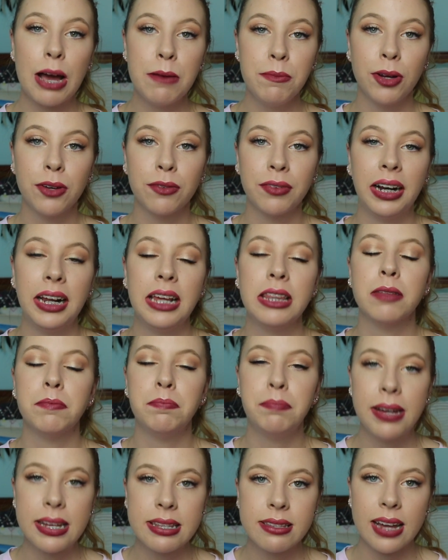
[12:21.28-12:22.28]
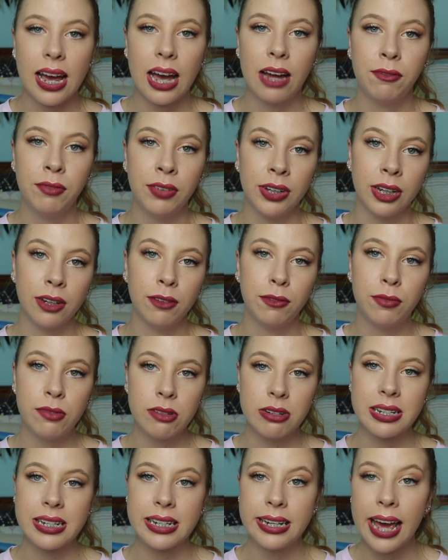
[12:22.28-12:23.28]
I'm not really the best advocate
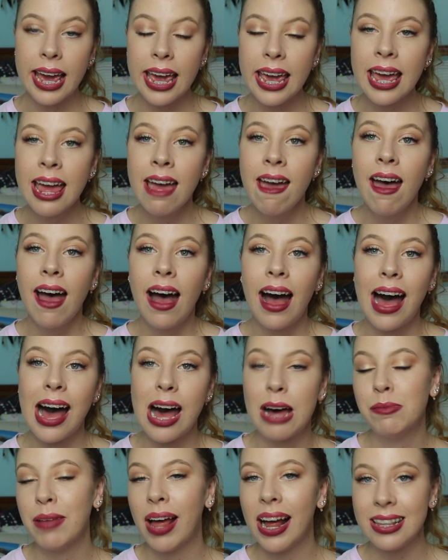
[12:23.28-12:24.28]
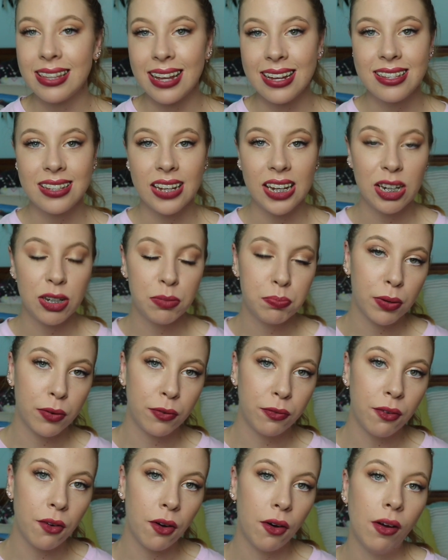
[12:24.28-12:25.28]
for today. As I said
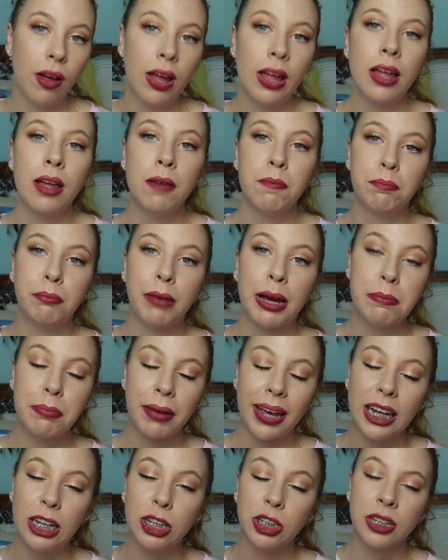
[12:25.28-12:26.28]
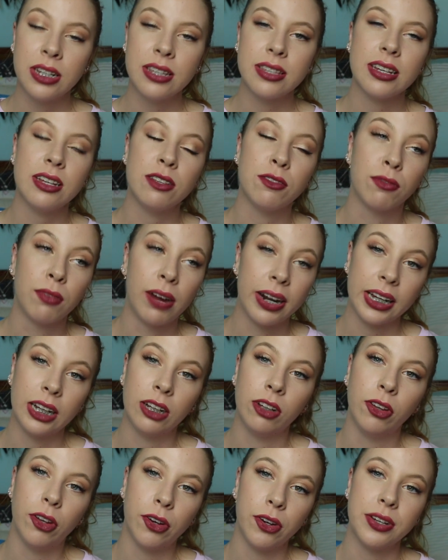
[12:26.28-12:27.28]
before, my patience is
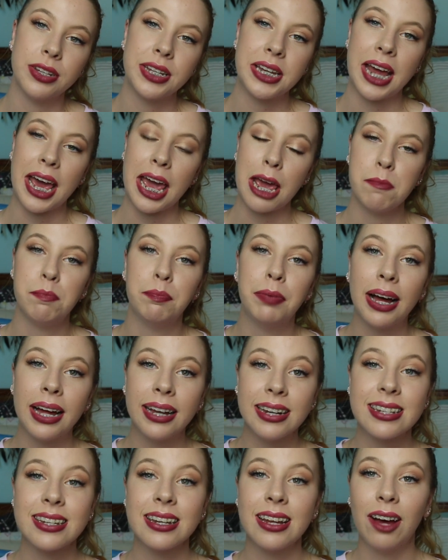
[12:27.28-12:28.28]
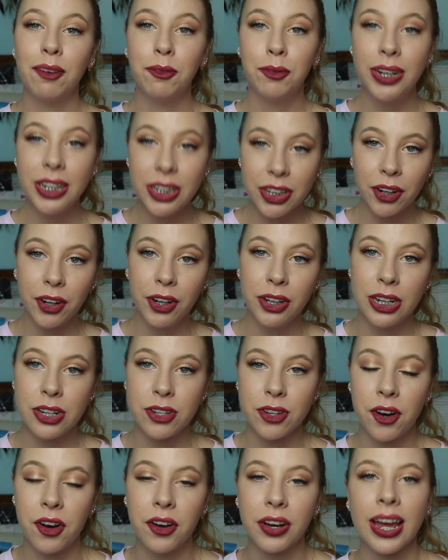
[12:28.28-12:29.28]
running low today, but when you own a
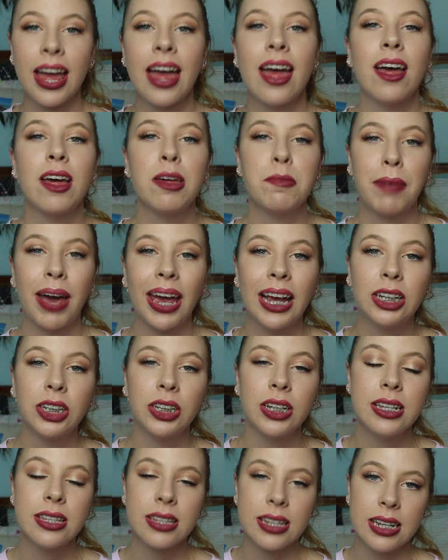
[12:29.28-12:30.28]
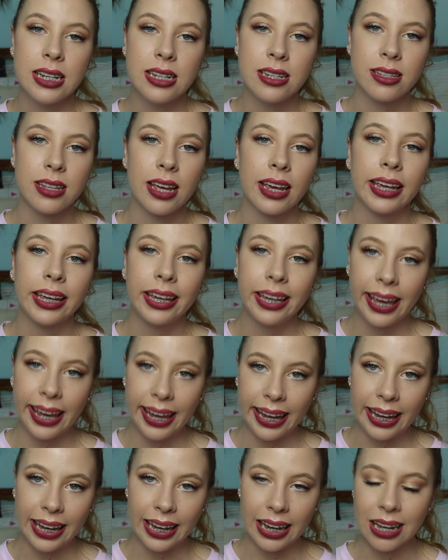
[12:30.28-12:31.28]
dog, patience is
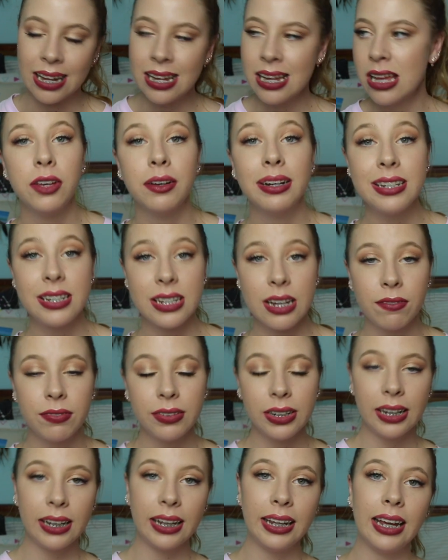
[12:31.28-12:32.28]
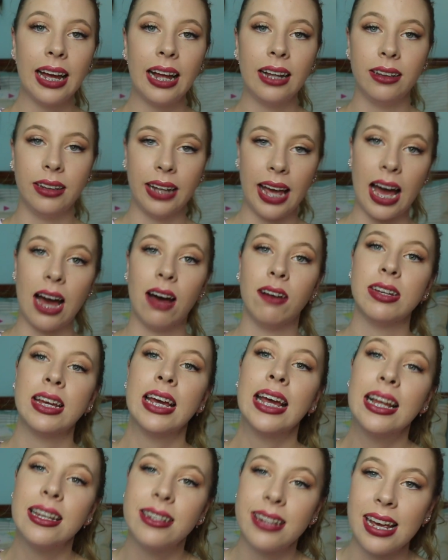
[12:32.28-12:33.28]
key. You are definitely allowed
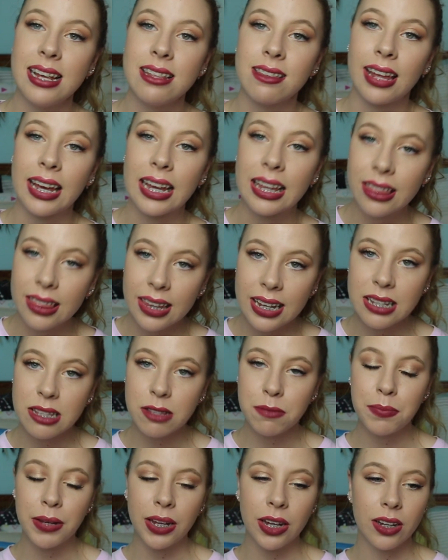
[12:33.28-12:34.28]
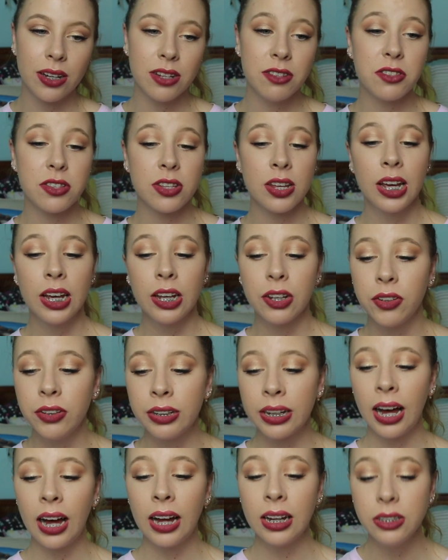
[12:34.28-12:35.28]
days like this because
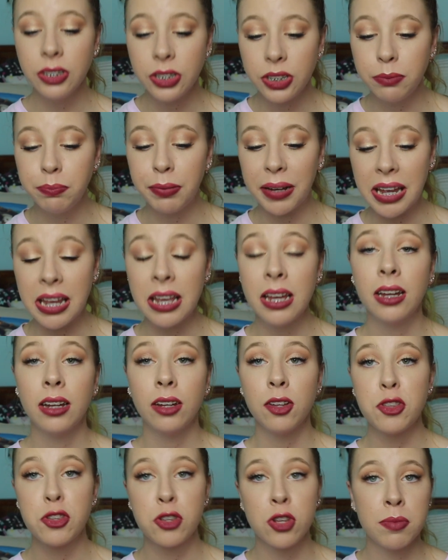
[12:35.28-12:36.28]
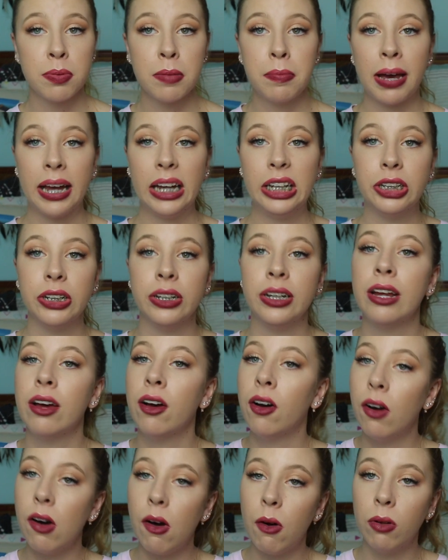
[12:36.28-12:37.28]
you can't be super patient
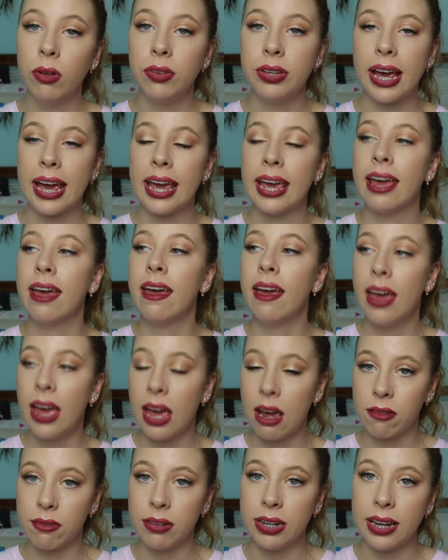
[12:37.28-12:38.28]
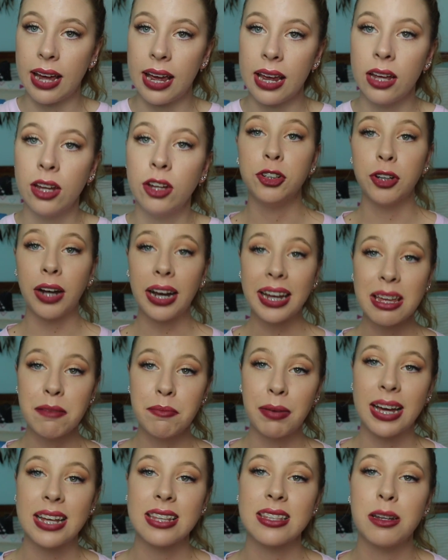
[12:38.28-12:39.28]
all day, every day. Try
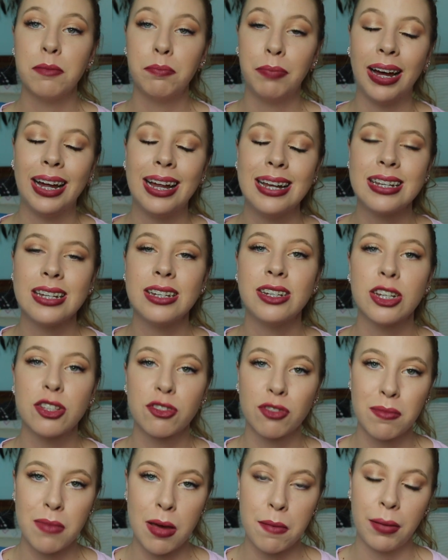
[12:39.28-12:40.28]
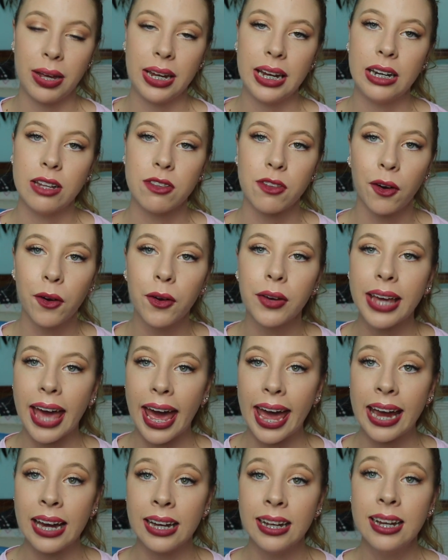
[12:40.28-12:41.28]
your best, but just remember it is
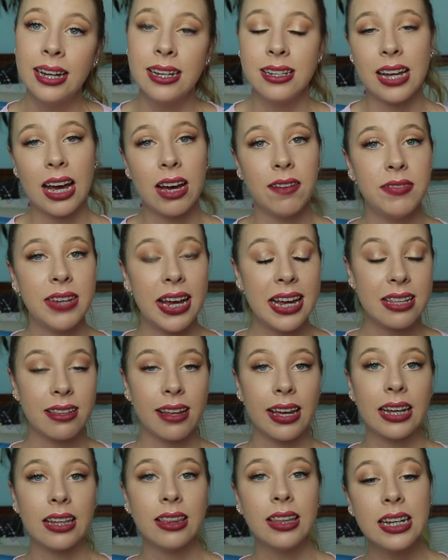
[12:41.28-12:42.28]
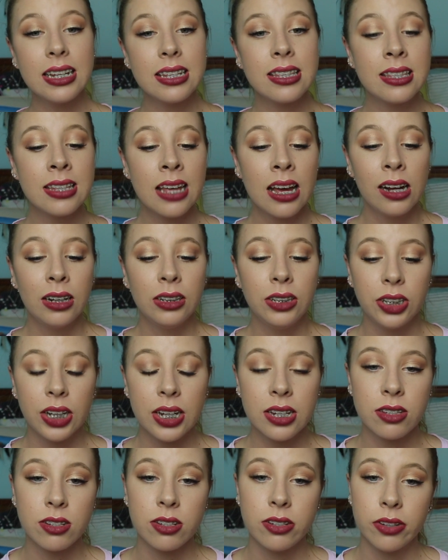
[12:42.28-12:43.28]
okay to have days like this.
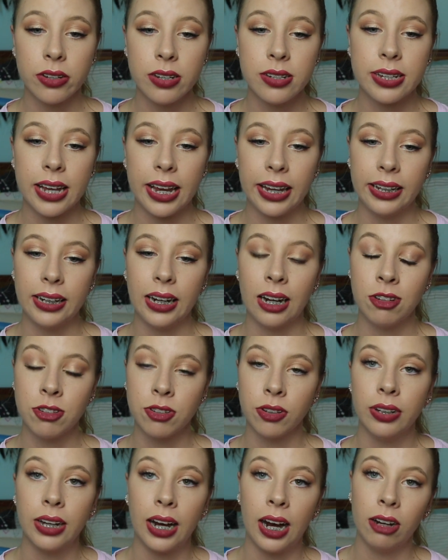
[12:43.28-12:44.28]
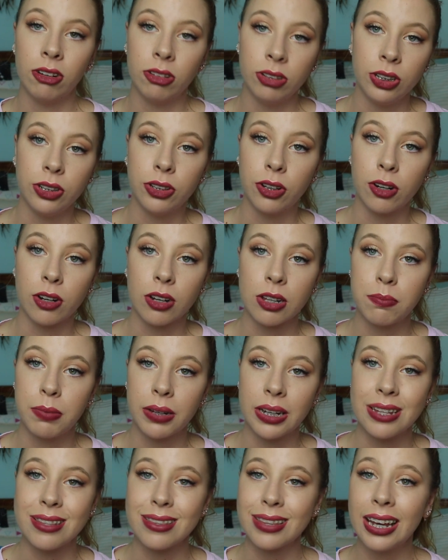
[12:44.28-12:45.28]
Just don't take it out too hard on your dogs
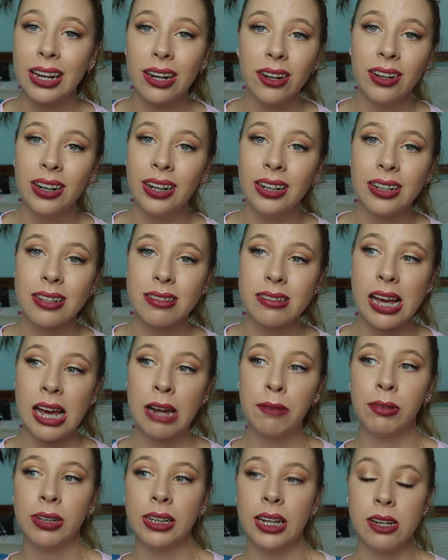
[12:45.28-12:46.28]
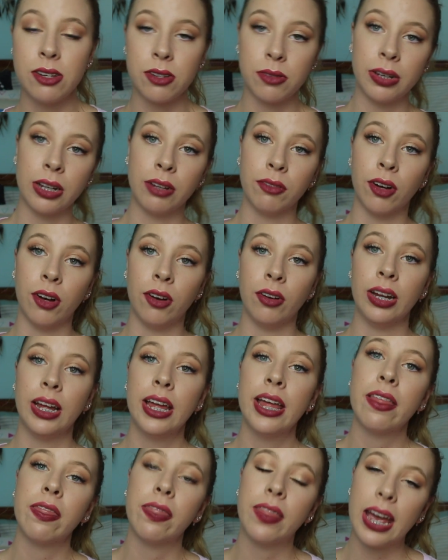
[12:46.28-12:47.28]
because they don't understand what they're doing wrong.
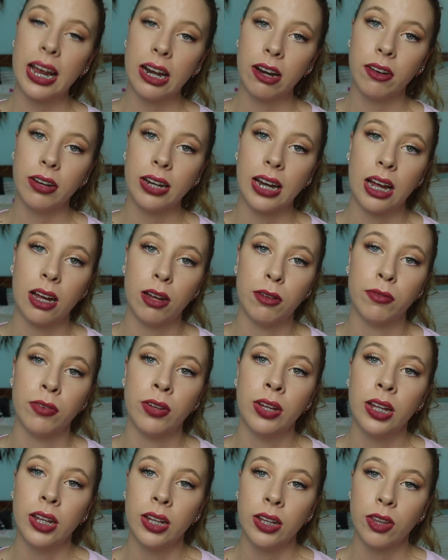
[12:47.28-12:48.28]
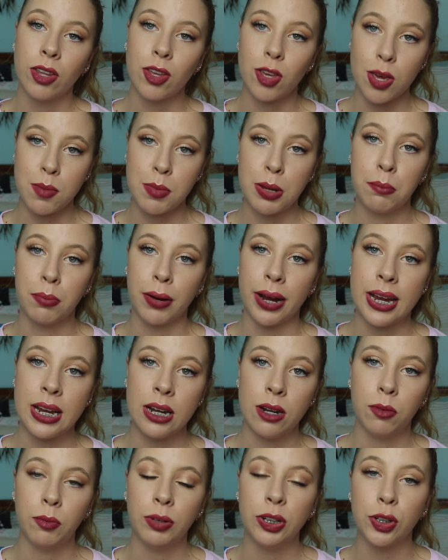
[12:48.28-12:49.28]
They don't have the human
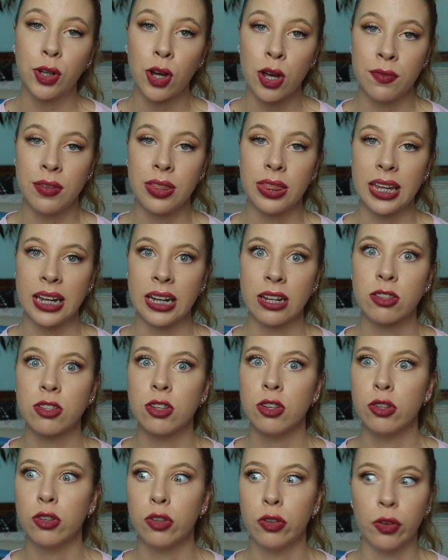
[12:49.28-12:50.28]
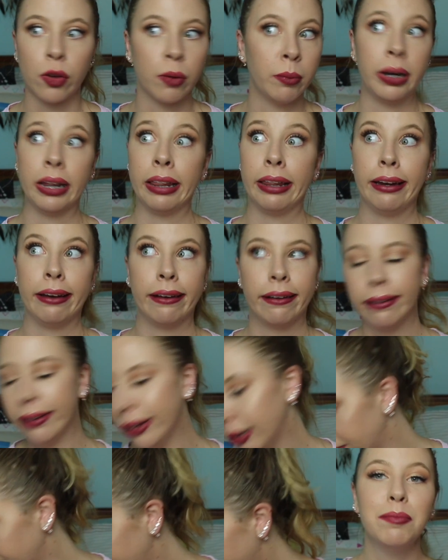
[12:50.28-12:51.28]
brain, which overthinks so many things.
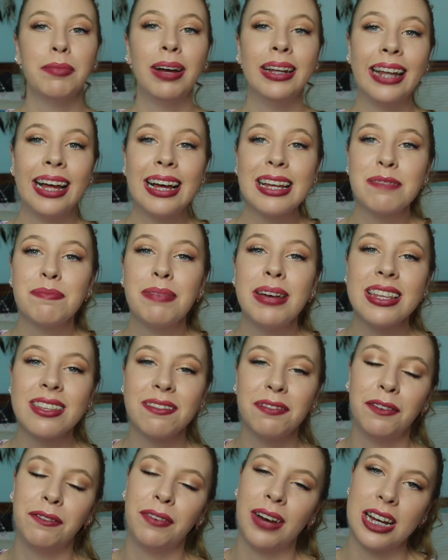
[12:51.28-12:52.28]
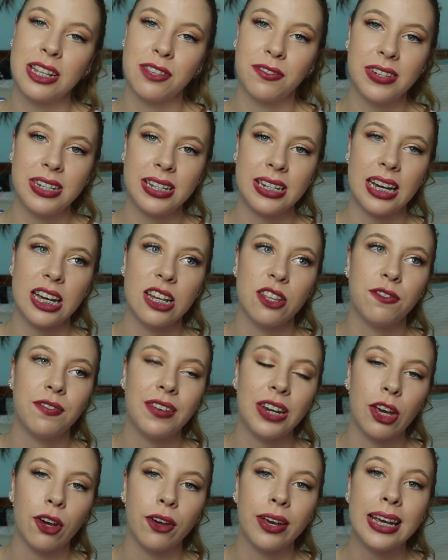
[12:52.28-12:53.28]
And my last piece of advice for today's
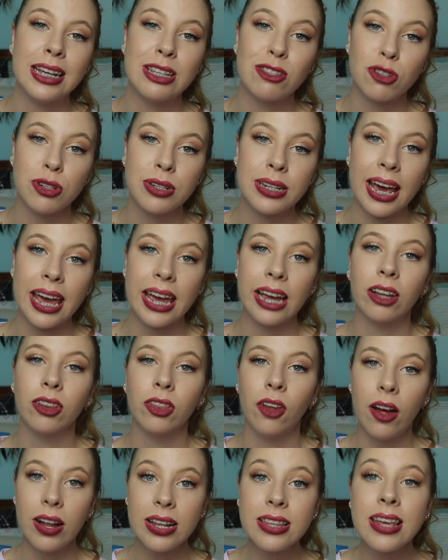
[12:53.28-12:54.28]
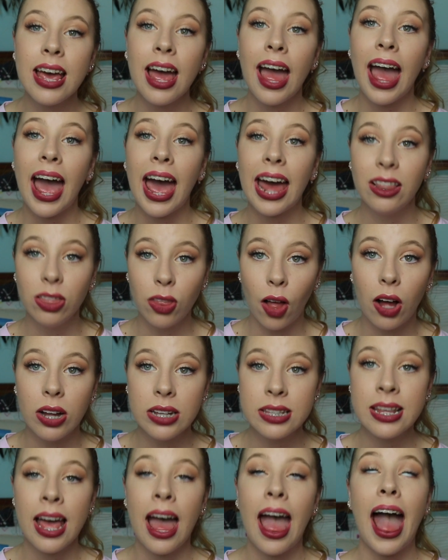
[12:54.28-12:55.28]
video is to take lots and
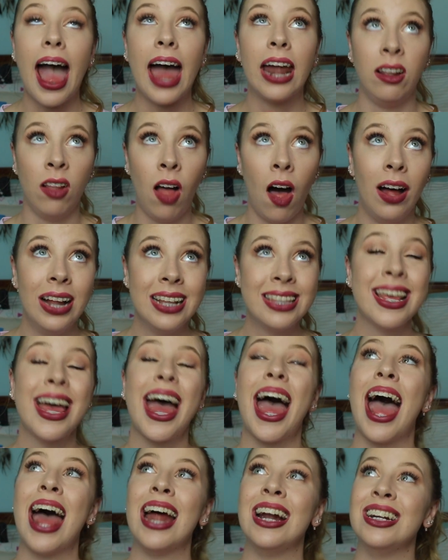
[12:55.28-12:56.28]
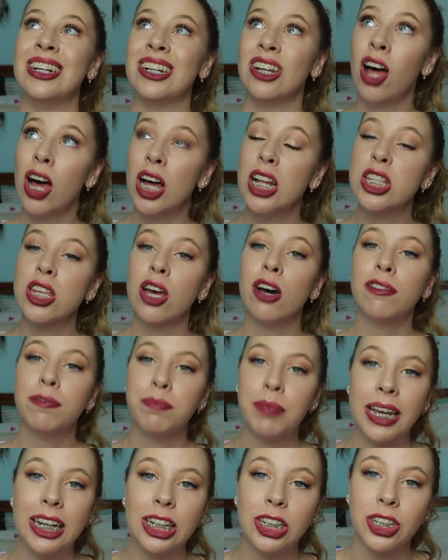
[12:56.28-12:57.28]
lots and lots and lots
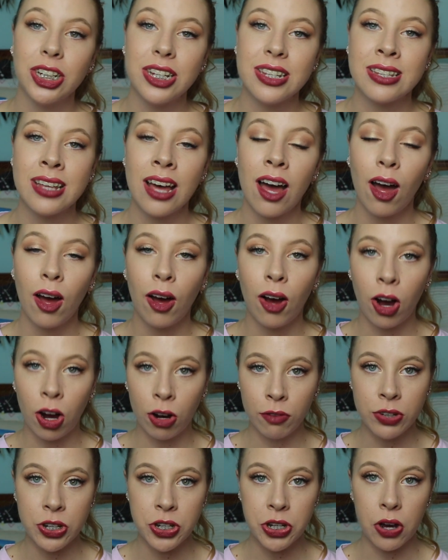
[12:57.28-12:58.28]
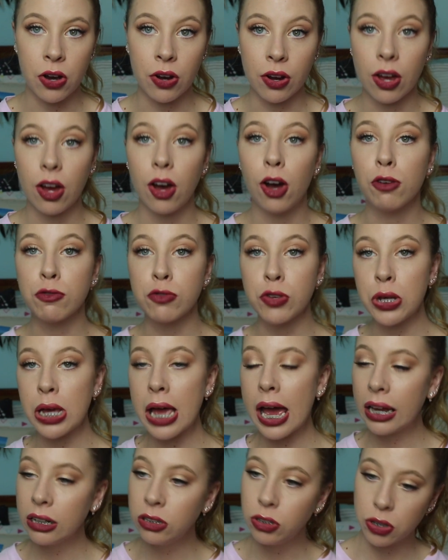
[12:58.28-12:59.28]
of pictures of your dog, of you
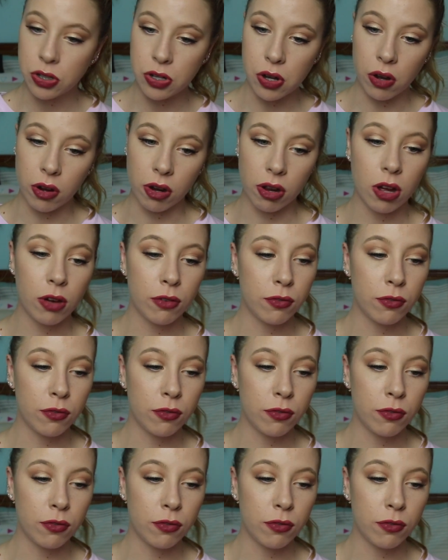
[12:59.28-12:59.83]
and your dog,